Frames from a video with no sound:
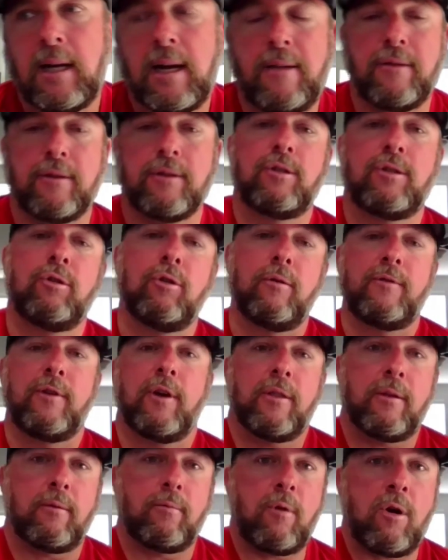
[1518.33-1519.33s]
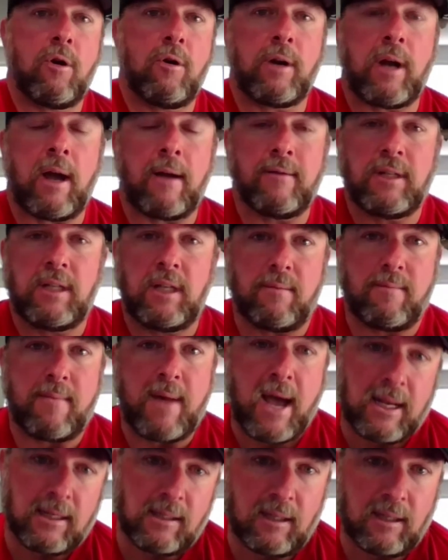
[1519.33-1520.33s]
and there's two of you on the road, obviously the
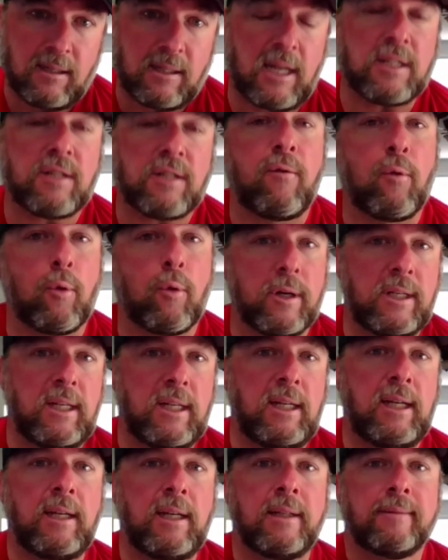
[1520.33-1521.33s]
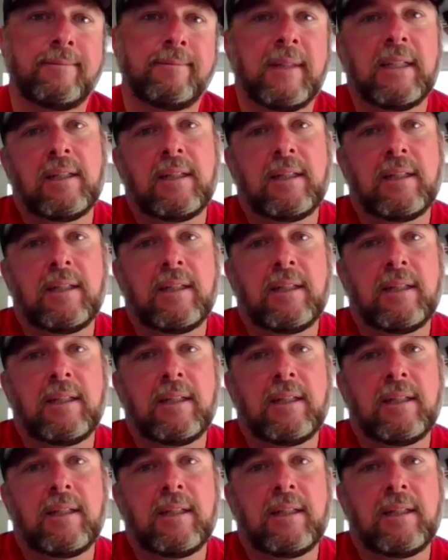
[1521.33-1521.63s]
math says that's 14,